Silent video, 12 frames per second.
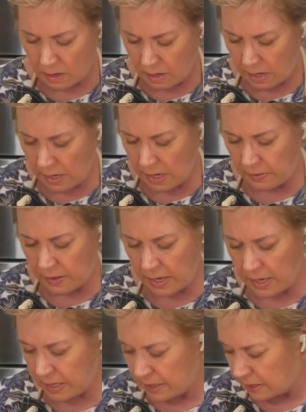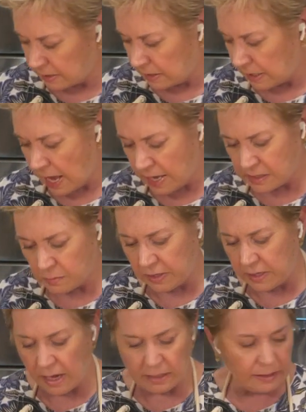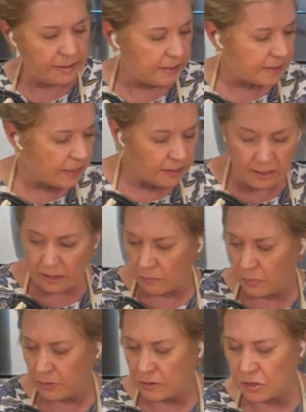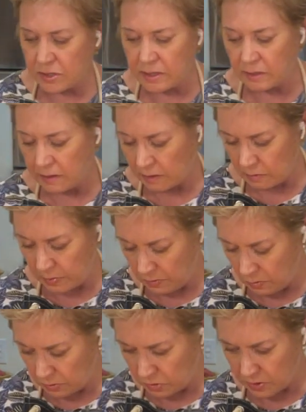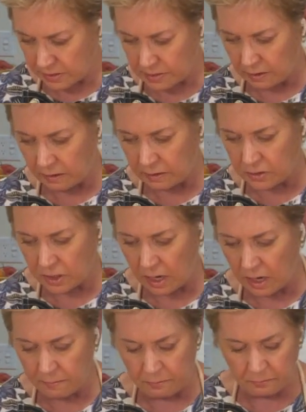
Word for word: And then last but not least, I think I'll put just a little bit more dressing on top.